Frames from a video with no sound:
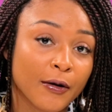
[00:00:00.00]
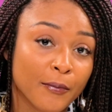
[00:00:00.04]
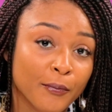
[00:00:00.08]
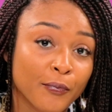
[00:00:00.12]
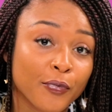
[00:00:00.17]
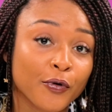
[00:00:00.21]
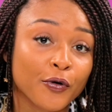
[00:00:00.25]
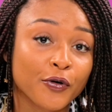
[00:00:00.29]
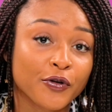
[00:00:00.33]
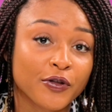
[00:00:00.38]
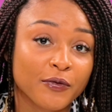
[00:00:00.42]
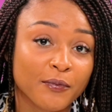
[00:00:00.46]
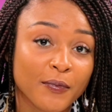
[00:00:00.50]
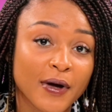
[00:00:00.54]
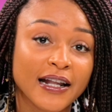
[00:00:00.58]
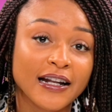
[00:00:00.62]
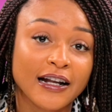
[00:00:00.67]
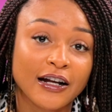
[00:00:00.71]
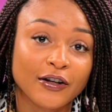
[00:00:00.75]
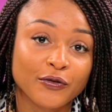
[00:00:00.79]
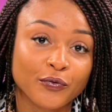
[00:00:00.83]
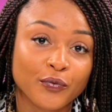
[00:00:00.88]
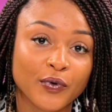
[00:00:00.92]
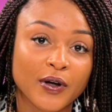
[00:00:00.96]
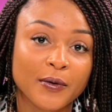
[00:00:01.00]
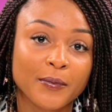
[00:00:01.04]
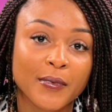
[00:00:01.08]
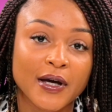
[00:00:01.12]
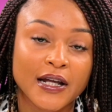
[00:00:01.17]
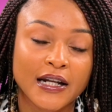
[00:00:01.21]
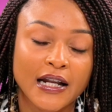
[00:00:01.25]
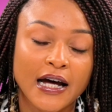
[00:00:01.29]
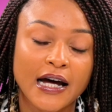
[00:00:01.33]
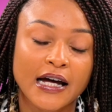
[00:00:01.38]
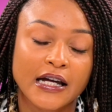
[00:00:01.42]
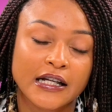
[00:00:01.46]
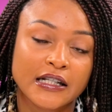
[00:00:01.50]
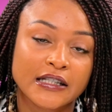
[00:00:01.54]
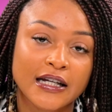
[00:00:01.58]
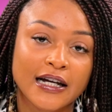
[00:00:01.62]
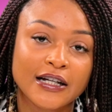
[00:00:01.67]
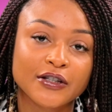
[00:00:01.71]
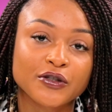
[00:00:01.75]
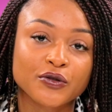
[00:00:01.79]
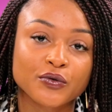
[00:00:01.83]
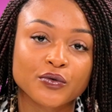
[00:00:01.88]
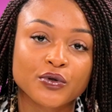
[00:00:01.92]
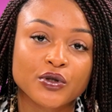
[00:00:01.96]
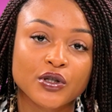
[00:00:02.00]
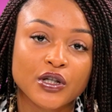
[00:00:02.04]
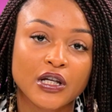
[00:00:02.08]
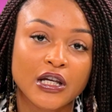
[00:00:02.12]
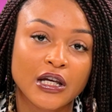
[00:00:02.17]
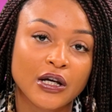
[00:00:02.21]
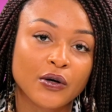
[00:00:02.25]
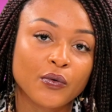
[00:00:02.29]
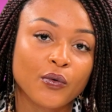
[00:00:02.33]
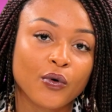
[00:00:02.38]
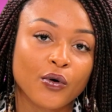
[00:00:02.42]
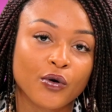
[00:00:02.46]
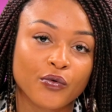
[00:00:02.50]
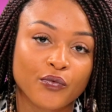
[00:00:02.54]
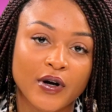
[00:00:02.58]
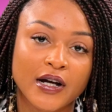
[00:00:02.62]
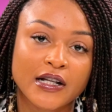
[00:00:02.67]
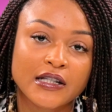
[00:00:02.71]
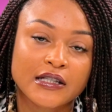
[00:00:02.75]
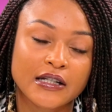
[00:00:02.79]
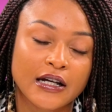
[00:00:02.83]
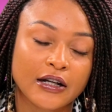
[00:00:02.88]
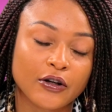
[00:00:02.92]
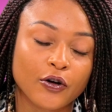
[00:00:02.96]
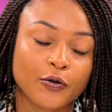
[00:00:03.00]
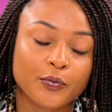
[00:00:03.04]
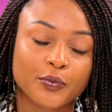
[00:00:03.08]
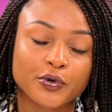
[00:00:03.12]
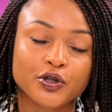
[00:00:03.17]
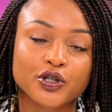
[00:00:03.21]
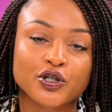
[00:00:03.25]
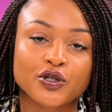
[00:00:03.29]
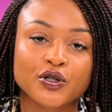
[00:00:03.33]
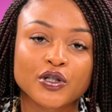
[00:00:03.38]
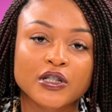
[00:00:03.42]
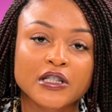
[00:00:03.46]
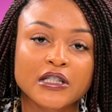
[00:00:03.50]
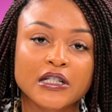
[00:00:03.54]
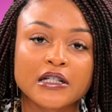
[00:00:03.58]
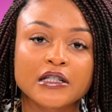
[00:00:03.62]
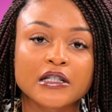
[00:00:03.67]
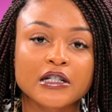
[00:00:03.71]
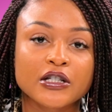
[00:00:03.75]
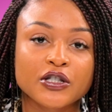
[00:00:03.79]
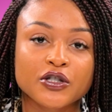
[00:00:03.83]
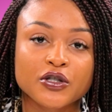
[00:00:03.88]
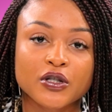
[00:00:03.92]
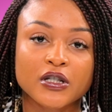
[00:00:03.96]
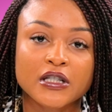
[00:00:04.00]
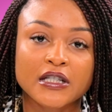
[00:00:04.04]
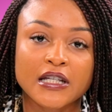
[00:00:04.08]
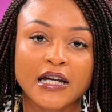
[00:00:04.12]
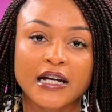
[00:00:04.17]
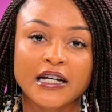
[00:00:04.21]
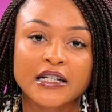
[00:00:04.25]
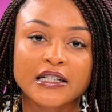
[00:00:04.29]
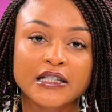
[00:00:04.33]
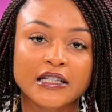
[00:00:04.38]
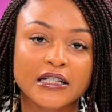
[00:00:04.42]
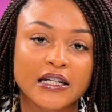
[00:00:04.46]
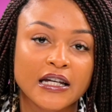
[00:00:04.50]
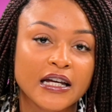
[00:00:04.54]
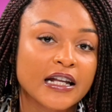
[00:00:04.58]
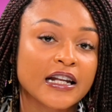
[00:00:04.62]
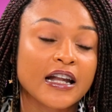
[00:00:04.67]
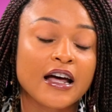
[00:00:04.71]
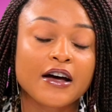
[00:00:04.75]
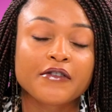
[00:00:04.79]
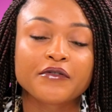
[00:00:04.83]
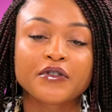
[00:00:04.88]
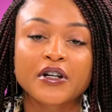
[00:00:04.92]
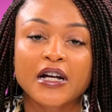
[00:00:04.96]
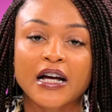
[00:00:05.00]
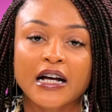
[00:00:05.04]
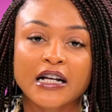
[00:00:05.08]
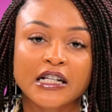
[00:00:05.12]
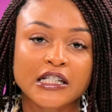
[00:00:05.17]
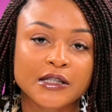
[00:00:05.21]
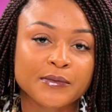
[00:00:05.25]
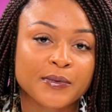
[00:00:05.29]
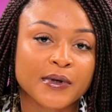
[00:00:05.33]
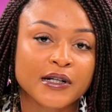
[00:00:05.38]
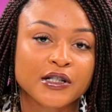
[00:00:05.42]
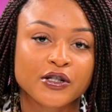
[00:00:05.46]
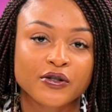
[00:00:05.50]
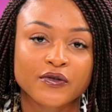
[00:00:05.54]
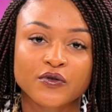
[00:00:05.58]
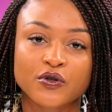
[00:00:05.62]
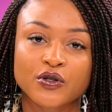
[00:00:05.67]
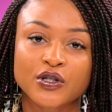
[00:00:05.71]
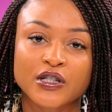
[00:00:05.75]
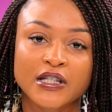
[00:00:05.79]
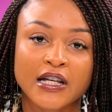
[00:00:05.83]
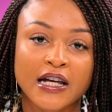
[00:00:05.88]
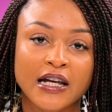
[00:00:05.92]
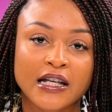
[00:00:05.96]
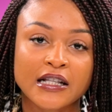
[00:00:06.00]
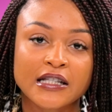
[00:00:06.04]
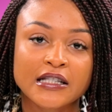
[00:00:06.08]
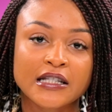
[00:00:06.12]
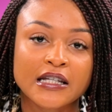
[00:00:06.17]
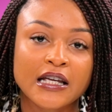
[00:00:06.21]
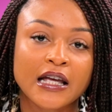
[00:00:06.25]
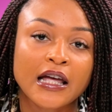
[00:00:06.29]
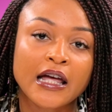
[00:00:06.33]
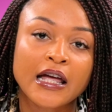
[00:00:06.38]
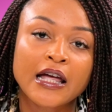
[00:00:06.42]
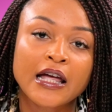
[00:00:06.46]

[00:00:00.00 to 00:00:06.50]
both men and women are entitled to equal rights and opportunities in society, in every aspect of society,